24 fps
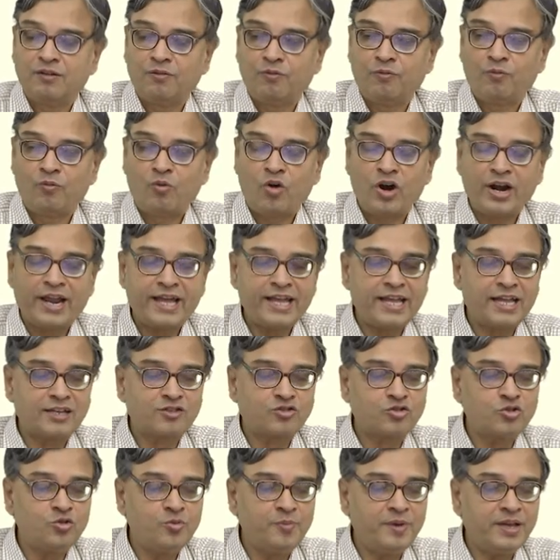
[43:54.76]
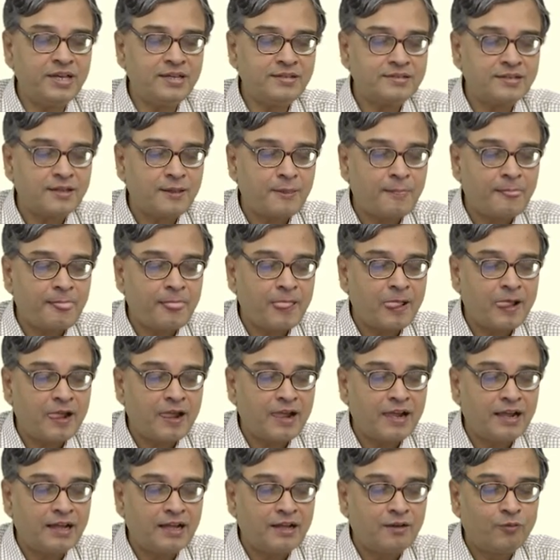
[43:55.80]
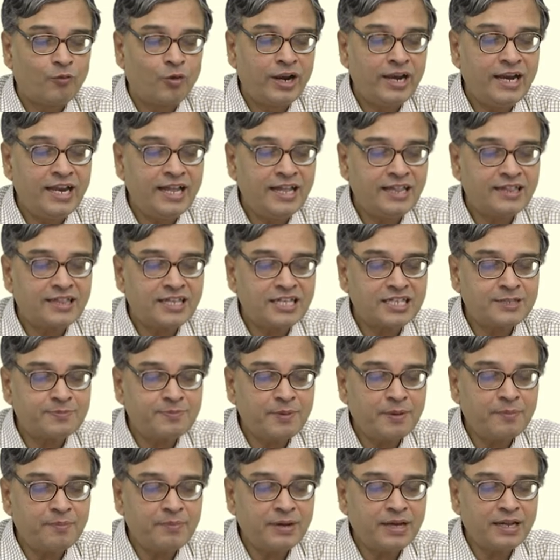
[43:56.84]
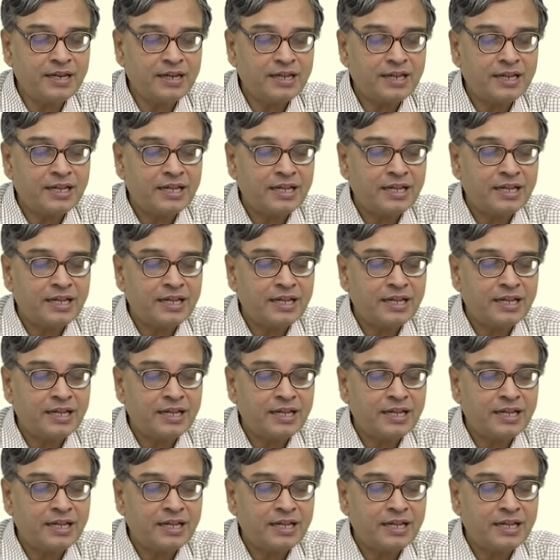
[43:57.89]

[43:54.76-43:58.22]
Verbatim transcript: What I assume is only this member